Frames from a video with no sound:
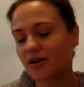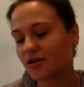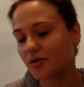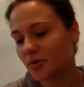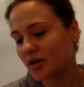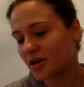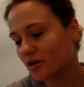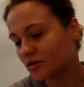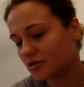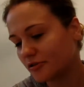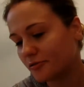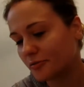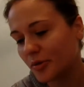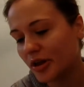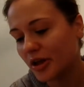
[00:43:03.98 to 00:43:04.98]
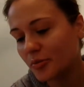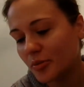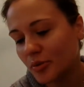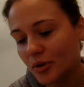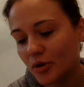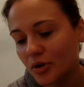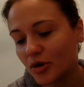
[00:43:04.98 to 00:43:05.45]
not going to be a lot of
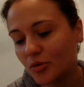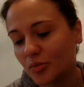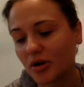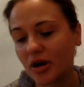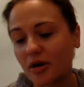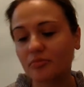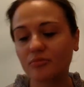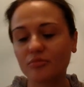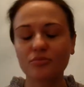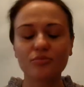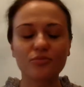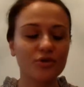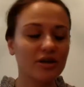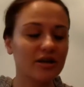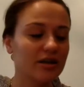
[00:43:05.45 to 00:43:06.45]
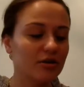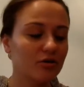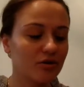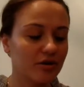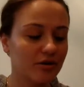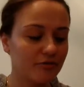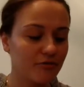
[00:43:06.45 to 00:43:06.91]
people, but I'm really
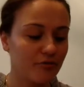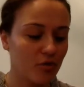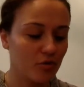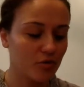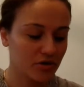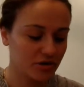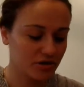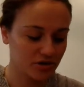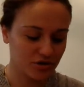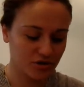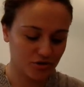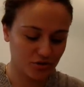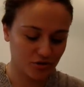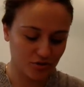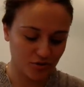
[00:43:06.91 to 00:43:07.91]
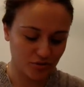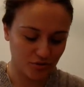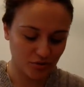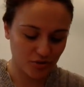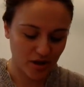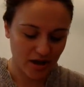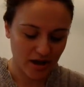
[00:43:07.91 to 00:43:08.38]
looking forward
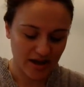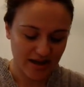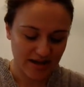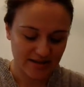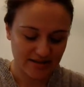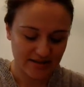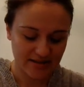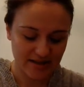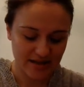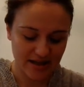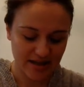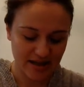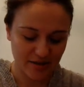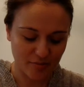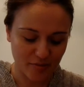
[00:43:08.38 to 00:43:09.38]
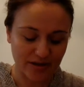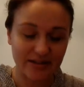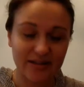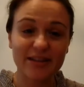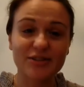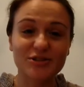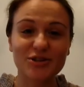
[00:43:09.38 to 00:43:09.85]
to seeing my
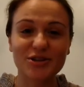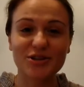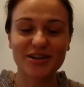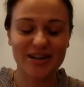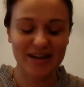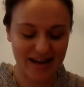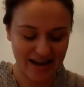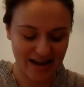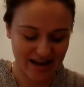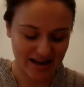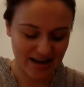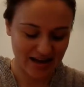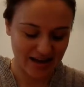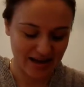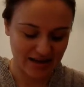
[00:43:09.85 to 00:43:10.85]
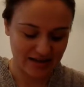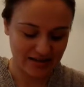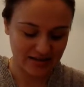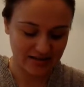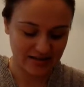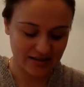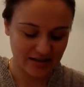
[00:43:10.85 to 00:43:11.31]
teacher
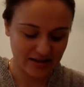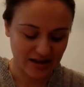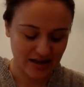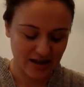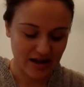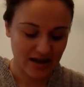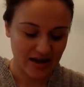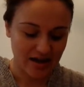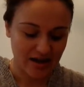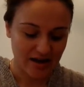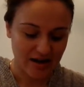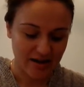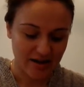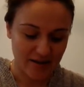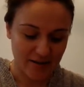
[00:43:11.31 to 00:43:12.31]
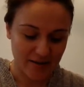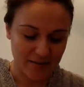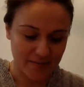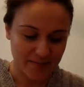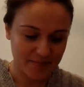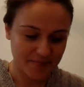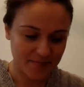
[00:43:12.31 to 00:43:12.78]
and
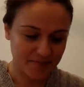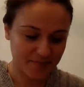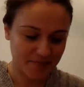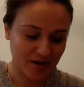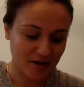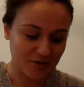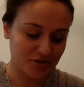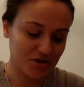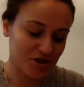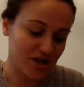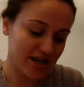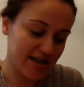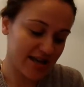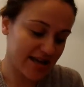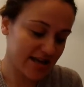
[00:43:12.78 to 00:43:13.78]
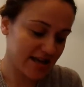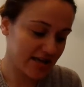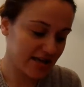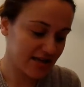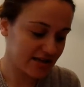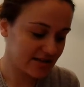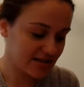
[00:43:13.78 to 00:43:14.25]
how she
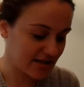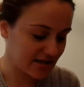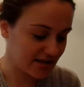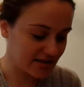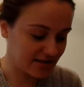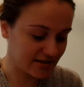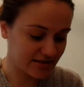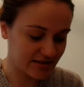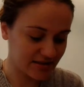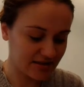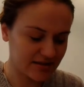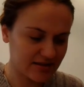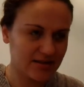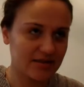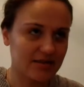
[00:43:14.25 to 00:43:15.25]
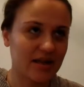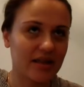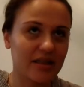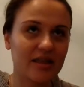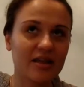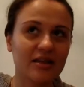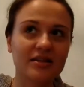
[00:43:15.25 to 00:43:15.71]
is. And because I
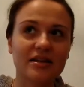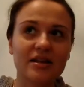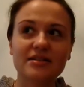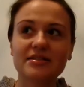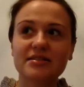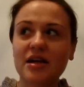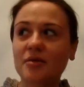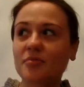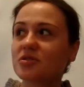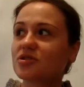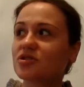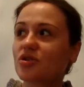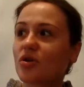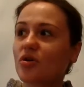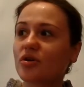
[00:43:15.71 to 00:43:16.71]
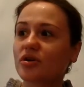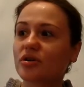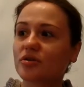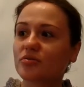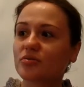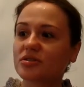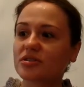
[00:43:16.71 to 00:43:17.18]
think the last time I saw
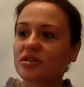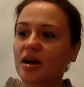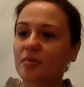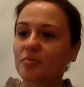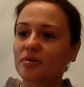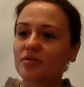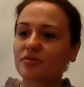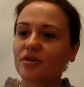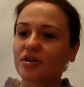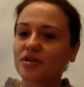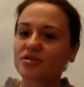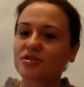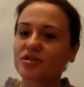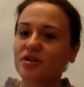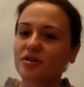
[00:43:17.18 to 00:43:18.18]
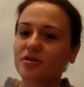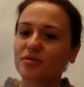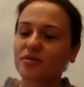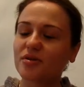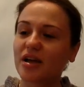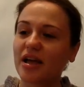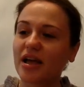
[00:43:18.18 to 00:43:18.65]
her was a couple of years ago,